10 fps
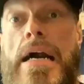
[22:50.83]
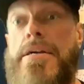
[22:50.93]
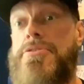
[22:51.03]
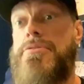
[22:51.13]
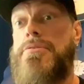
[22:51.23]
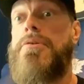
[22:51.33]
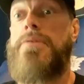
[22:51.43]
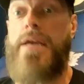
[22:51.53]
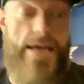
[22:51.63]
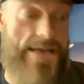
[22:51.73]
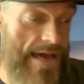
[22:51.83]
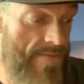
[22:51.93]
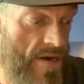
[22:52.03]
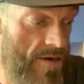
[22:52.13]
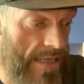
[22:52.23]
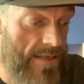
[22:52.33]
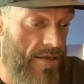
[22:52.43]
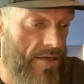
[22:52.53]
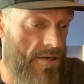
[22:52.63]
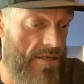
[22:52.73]
gosh. Okay. Yeah, I better get to
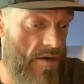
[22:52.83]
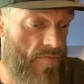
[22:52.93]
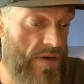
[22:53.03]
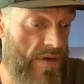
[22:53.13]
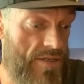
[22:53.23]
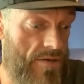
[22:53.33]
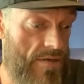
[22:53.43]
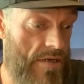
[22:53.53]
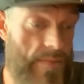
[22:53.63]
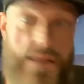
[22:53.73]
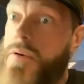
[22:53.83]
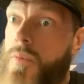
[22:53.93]
the girls here pretty soon. They're going to be